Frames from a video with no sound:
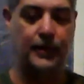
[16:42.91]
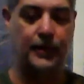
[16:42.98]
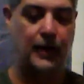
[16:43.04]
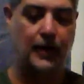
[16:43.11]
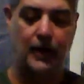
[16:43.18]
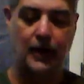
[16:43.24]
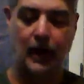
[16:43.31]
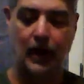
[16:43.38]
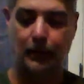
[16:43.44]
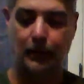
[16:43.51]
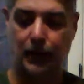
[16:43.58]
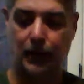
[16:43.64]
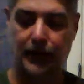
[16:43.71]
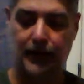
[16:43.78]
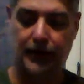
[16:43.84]
And I'm
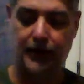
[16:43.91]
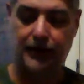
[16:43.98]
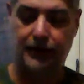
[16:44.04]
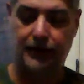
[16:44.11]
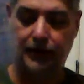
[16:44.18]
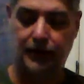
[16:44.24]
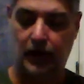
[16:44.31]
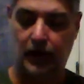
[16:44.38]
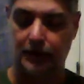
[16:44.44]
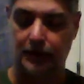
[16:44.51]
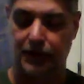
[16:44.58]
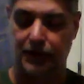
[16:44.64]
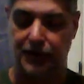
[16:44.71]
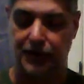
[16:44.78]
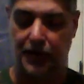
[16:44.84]
really going to
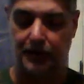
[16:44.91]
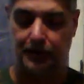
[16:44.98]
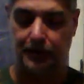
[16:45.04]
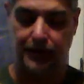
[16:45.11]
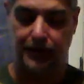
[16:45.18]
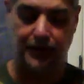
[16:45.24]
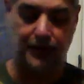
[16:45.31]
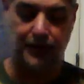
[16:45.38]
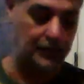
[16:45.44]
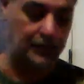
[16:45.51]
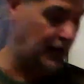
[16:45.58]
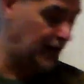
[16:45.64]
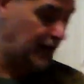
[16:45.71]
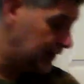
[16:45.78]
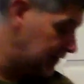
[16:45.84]
shape the
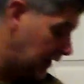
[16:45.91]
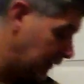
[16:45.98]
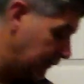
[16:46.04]
page.